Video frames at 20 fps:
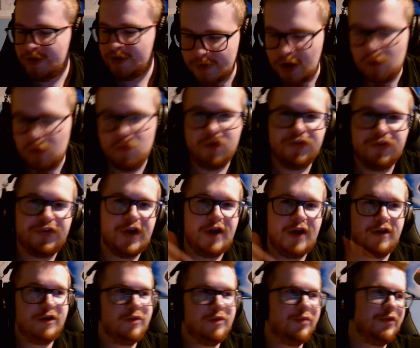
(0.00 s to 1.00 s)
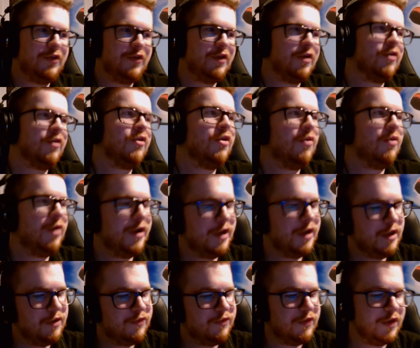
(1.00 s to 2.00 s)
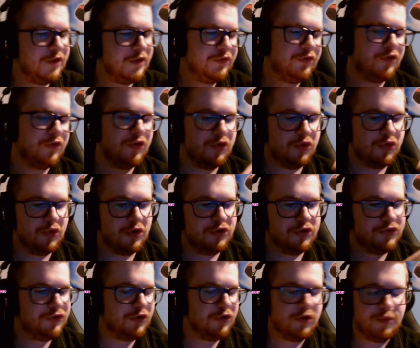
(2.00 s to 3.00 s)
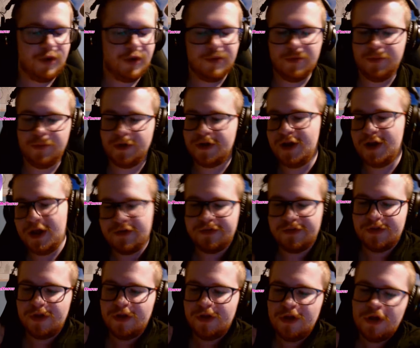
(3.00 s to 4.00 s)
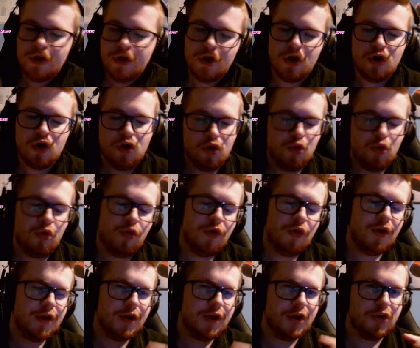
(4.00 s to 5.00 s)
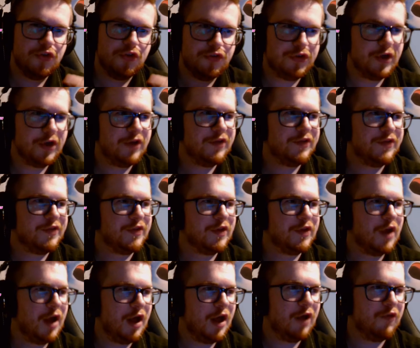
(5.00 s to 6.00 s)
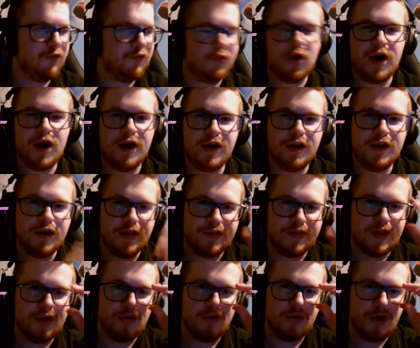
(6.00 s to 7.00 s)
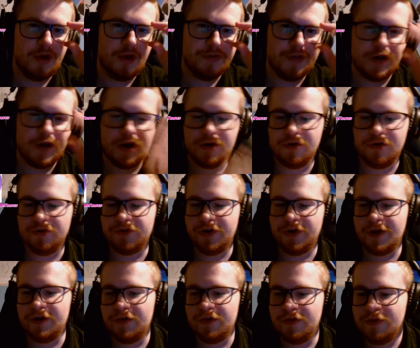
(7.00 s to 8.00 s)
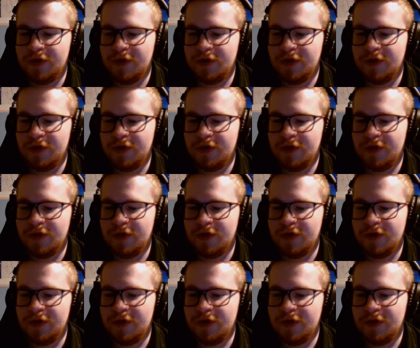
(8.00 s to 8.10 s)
One shoutout in particular I want to give is to Sugar Mama McNasty, who does variety Nintendo content on her channel.